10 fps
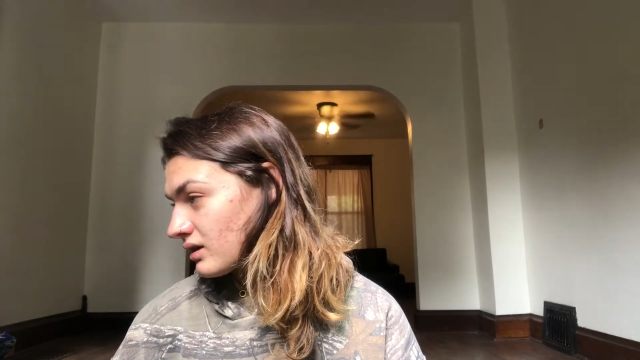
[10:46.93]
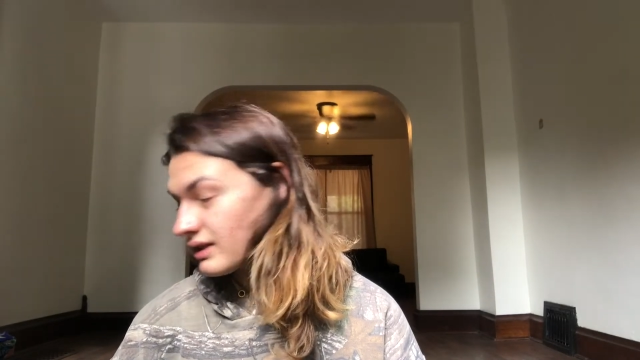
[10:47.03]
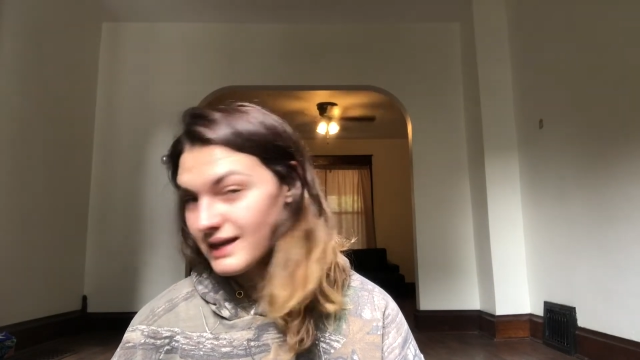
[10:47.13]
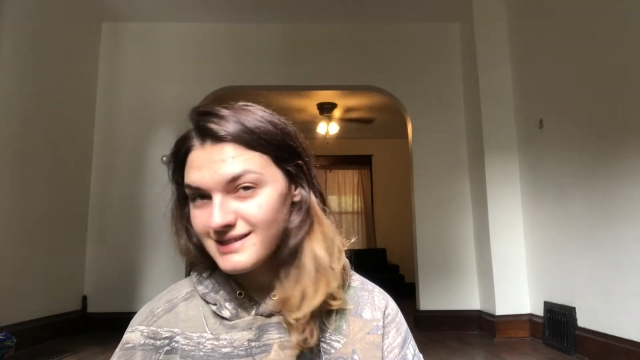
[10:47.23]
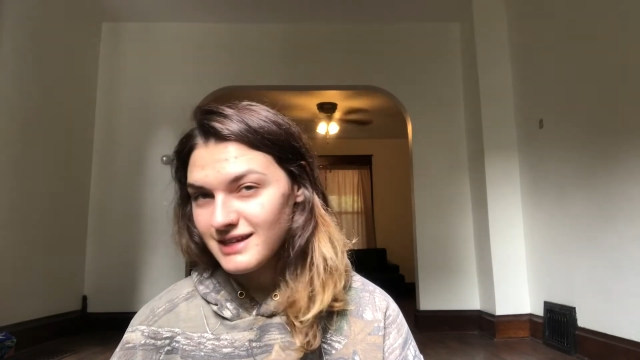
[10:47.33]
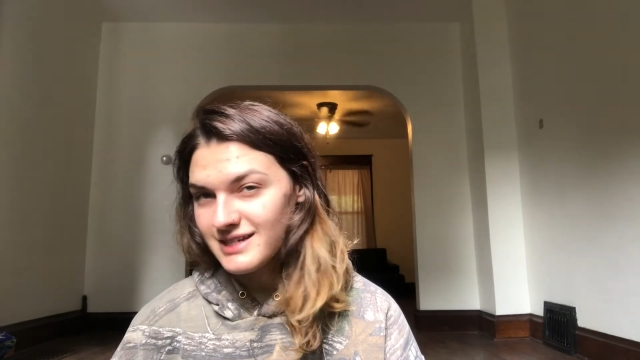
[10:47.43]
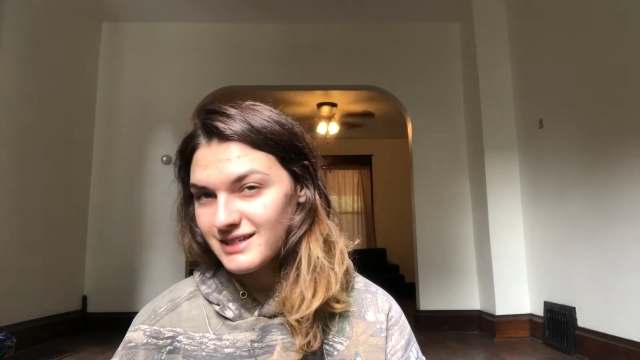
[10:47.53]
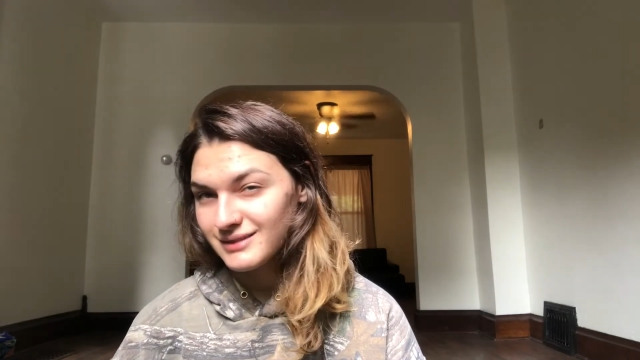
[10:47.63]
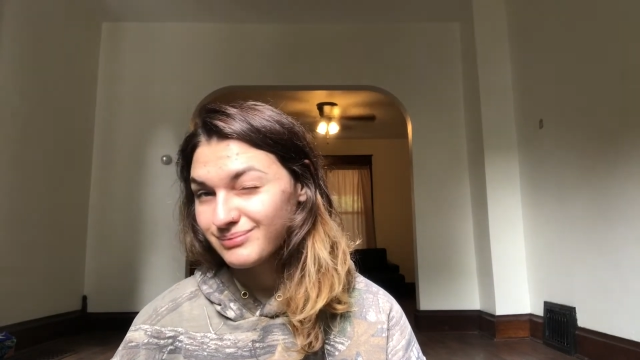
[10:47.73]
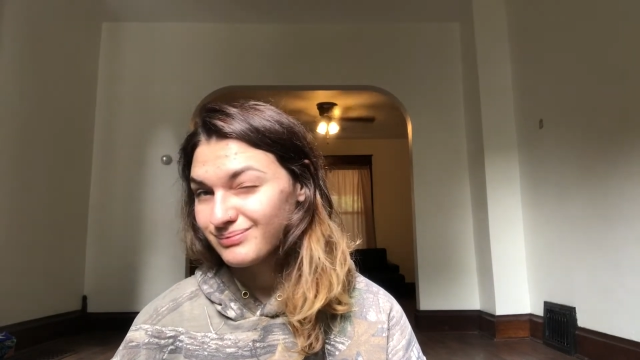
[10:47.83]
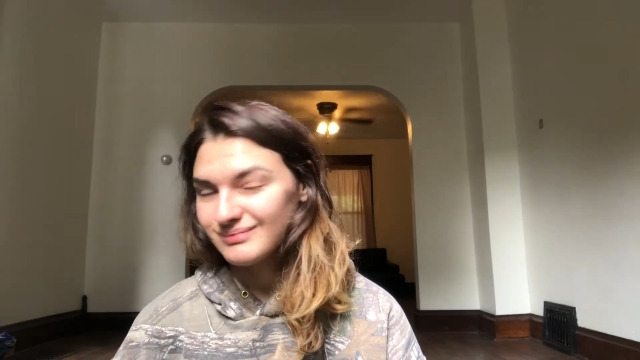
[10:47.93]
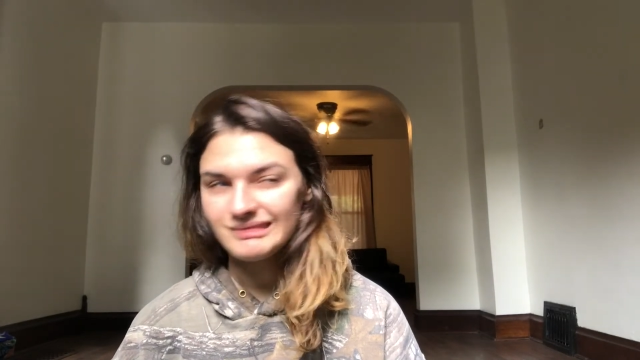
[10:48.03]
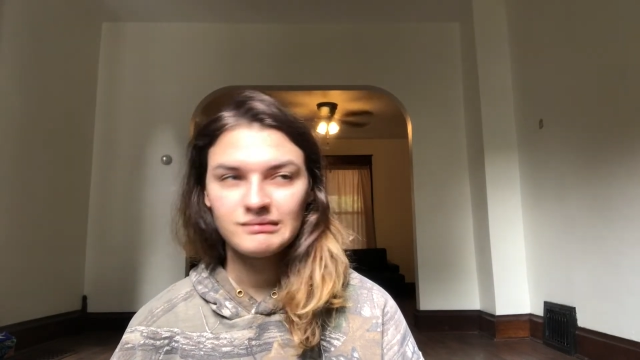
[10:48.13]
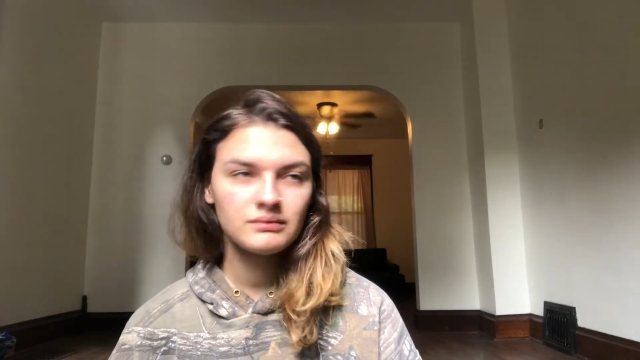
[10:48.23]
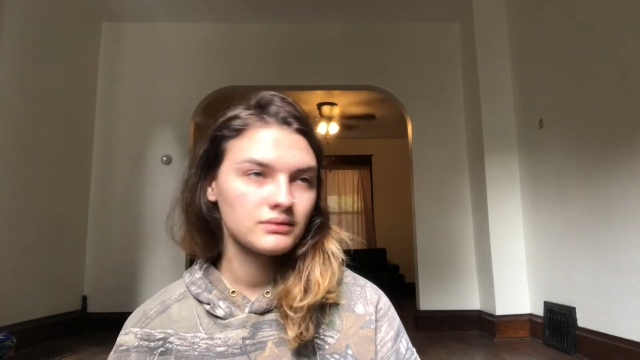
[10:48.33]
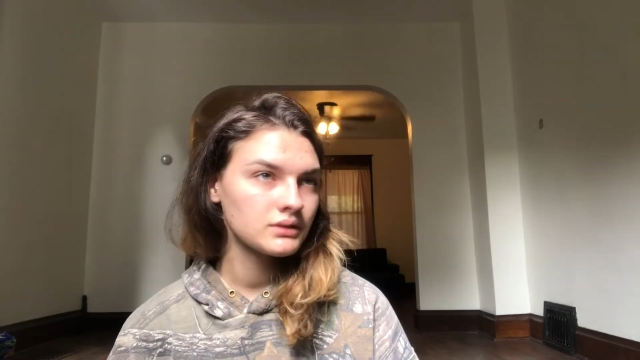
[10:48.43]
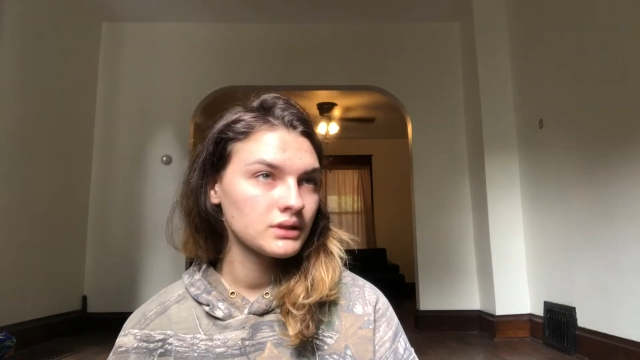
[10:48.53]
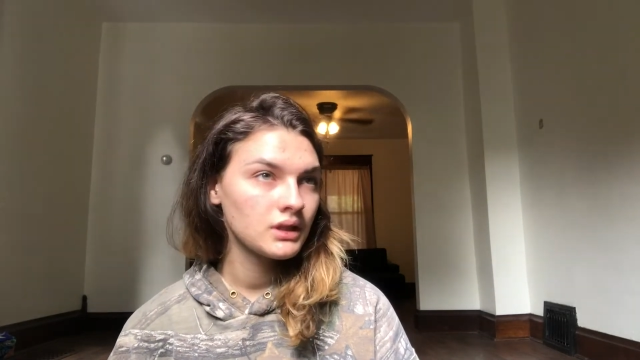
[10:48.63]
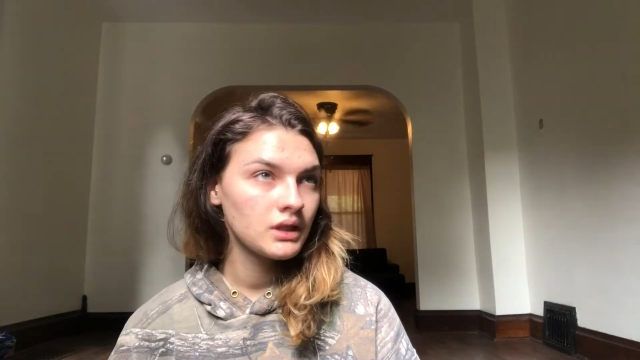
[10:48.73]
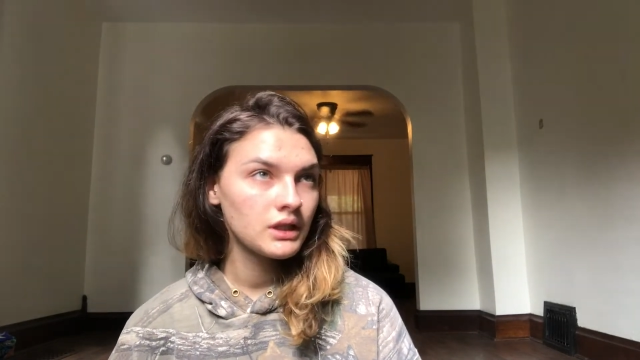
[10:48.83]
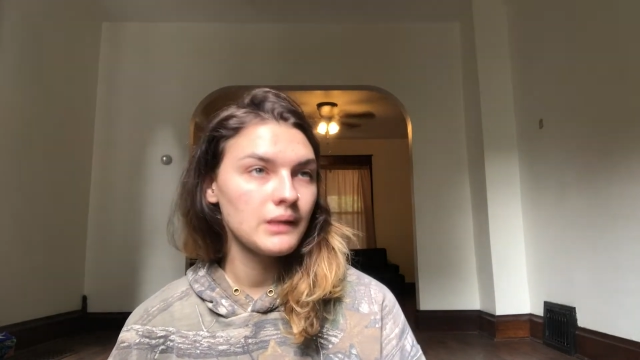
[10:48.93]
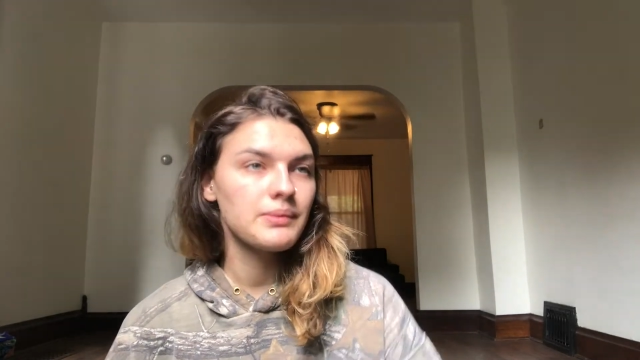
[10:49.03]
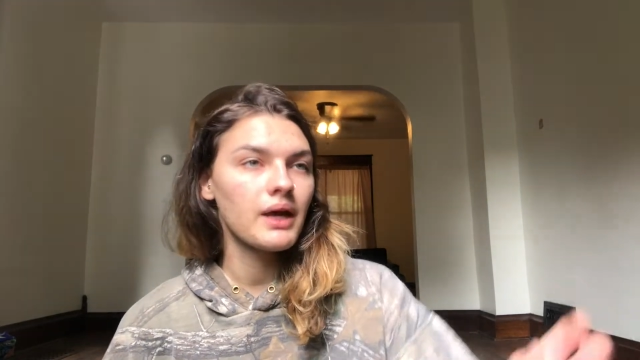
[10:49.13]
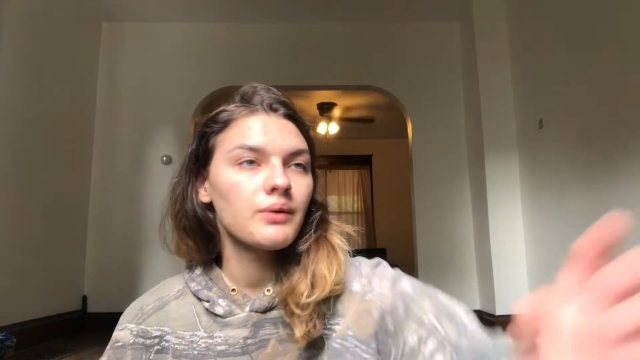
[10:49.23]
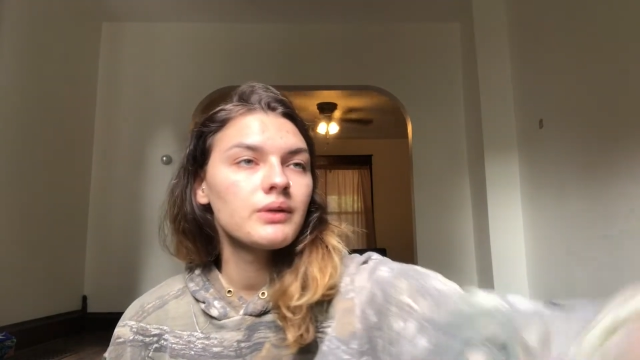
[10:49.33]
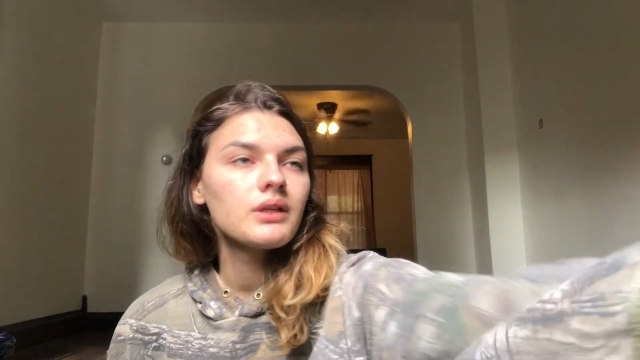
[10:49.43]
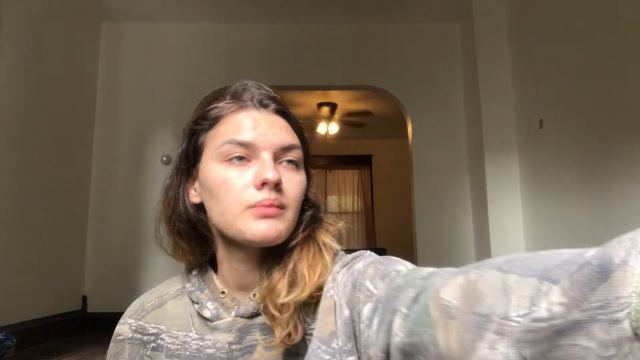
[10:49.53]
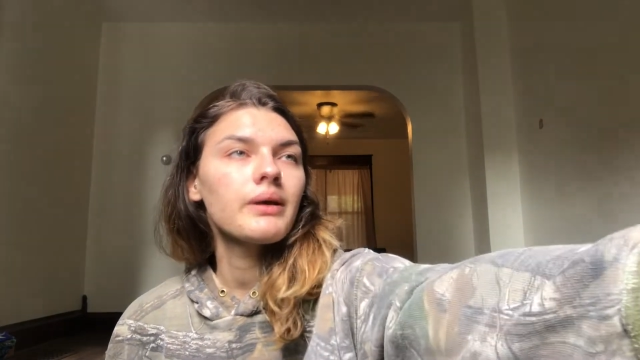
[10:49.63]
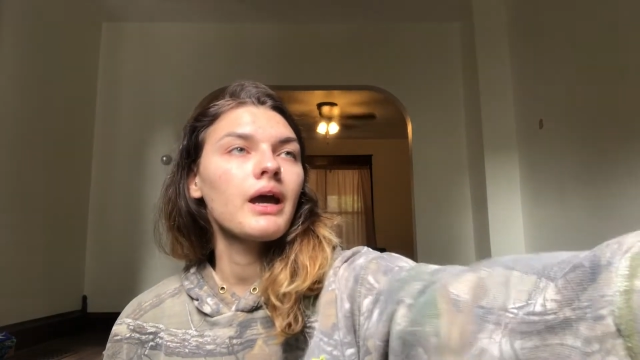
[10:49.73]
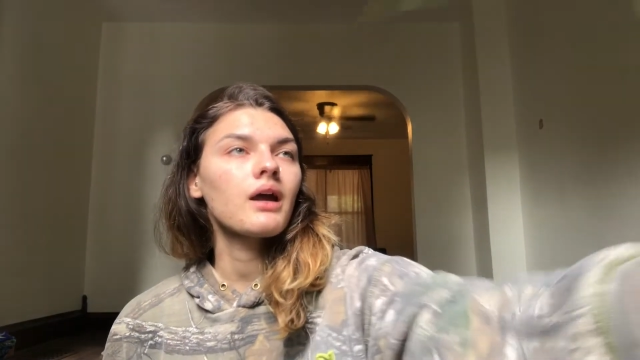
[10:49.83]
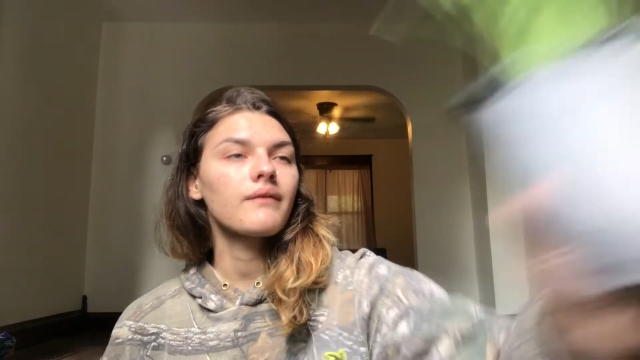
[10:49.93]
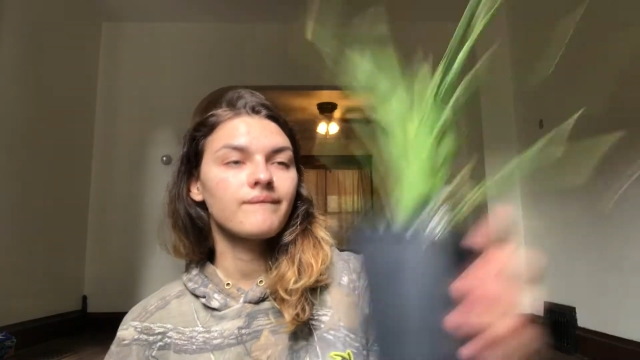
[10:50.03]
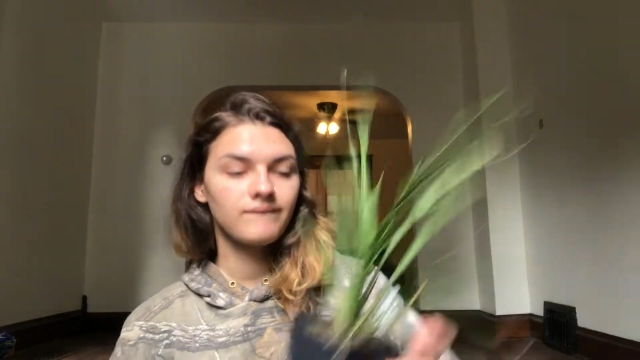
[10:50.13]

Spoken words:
That's an idea. Keep that one in the back.